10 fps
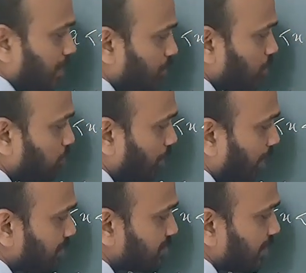2
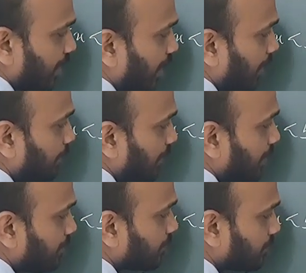points A,
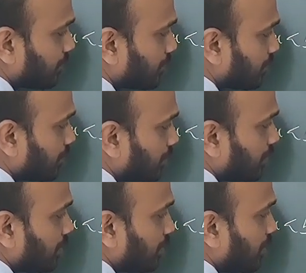B.
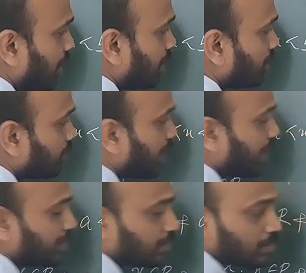You have
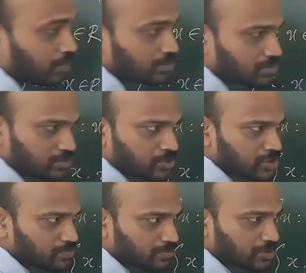to draw two
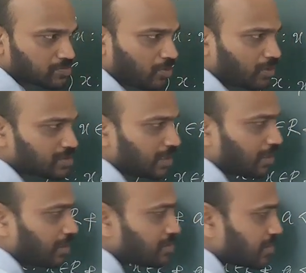small
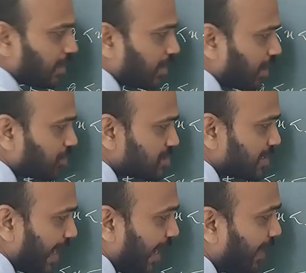circles and you have to
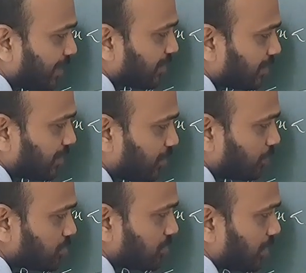shade
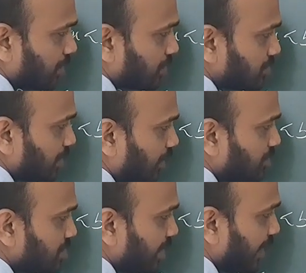two circles. You have to